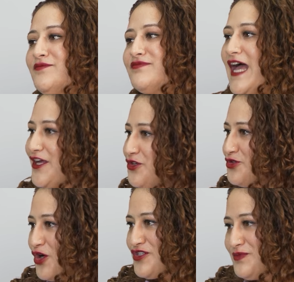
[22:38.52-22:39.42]
Thank you,
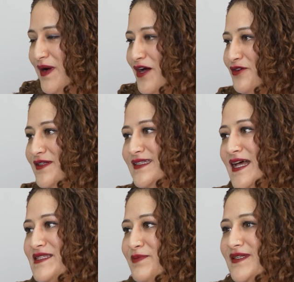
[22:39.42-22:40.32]
Dr. Parul. It
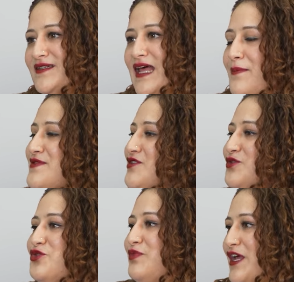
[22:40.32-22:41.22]
has been an
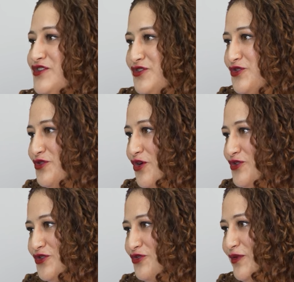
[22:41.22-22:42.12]
absolute pleasure to talk
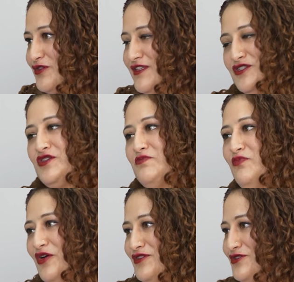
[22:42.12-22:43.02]
to you about such an
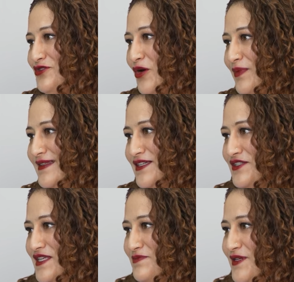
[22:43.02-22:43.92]
important topic
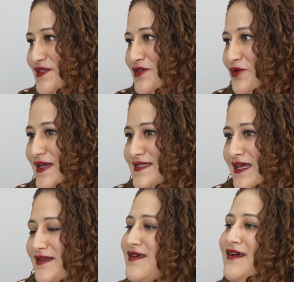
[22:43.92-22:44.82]
such as PCOS
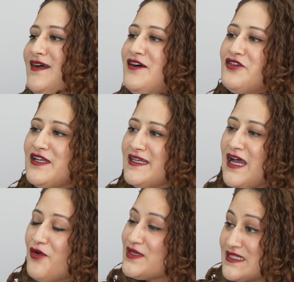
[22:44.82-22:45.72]
and really
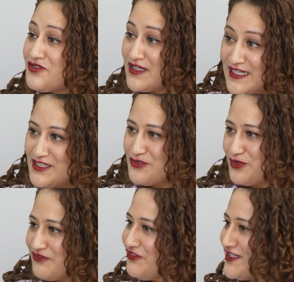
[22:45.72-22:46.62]
how it is related to
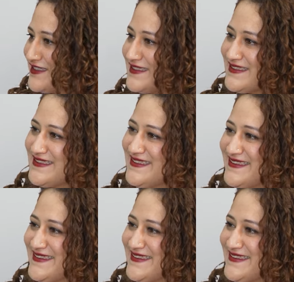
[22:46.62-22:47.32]
infertility.